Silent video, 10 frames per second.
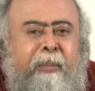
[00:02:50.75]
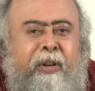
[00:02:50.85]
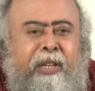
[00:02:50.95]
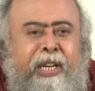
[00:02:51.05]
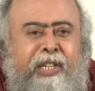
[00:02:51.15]

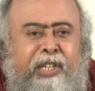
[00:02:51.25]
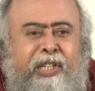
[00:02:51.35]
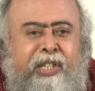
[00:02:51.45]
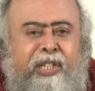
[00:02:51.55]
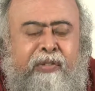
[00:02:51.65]
about the
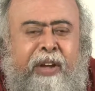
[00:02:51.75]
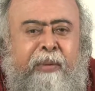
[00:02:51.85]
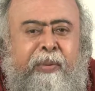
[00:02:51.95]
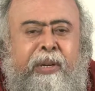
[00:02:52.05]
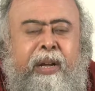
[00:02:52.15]
existence of
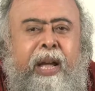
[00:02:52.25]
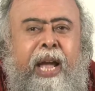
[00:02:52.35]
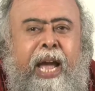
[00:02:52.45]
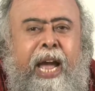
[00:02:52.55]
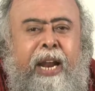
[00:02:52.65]
heaven
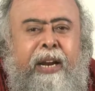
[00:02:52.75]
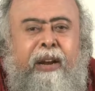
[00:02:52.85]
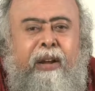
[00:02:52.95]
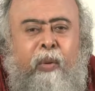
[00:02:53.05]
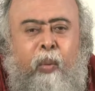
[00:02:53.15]

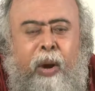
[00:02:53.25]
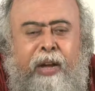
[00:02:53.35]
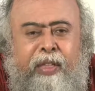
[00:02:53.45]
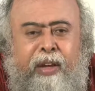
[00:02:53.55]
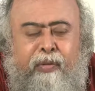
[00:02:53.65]
and
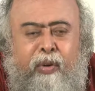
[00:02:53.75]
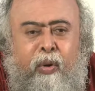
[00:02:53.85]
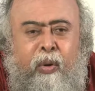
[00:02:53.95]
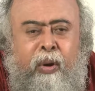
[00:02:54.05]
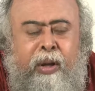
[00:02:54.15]
why therefore